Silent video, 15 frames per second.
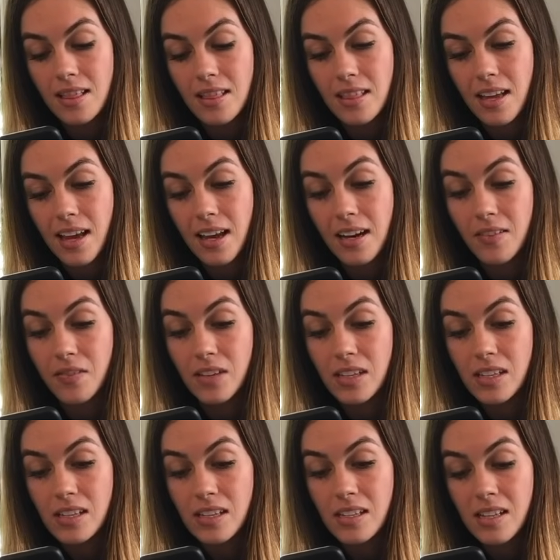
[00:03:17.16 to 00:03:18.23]
kind of
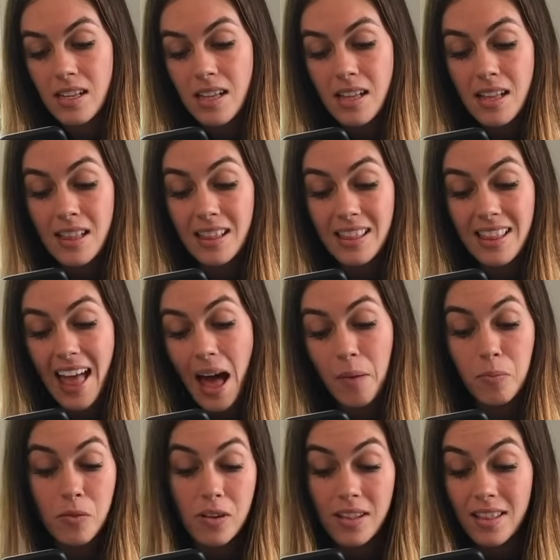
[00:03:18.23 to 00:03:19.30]

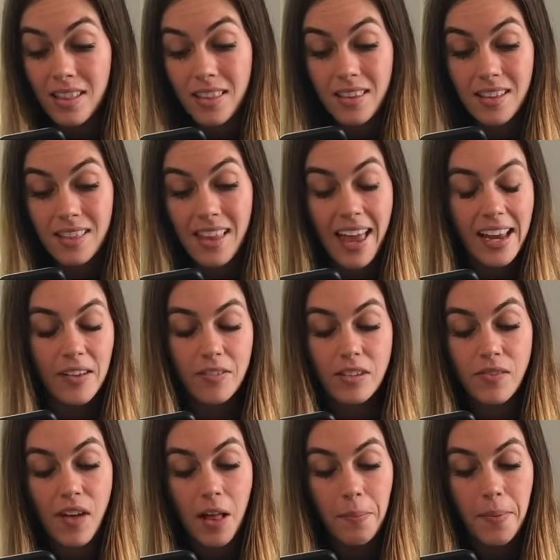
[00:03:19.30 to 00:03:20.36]
labyrinth-like
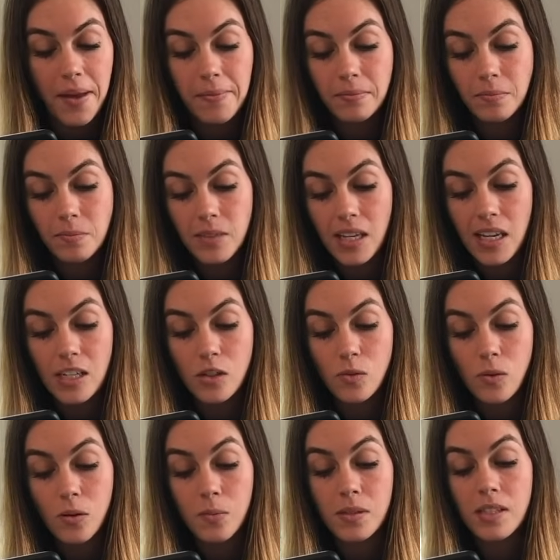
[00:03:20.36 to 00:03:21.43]
development, each
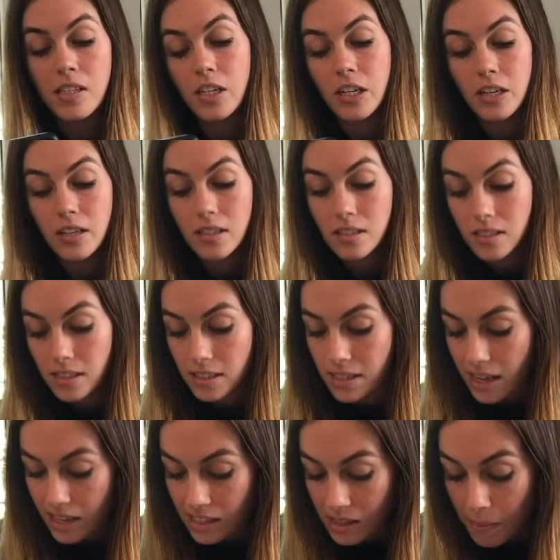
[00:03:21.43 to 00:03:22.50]
road mysteriously
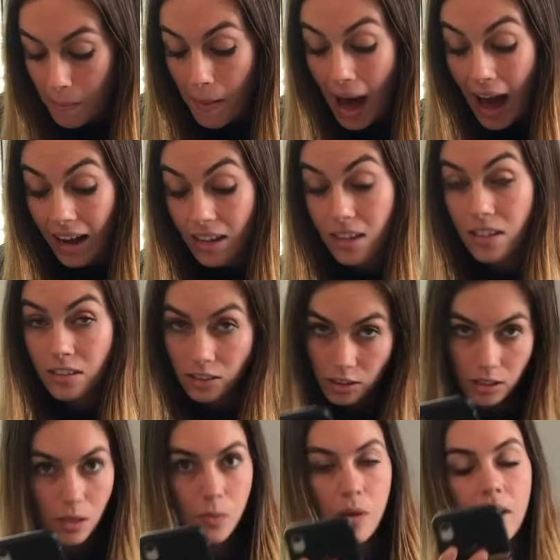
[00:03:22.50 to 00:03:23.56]
takes them back
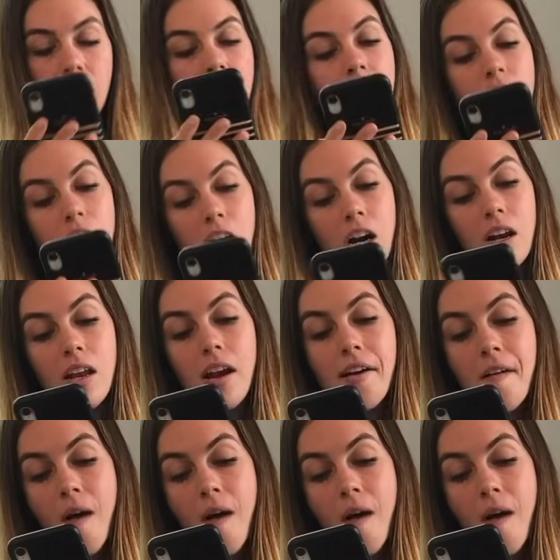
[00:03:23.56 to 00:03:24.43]
to where they started.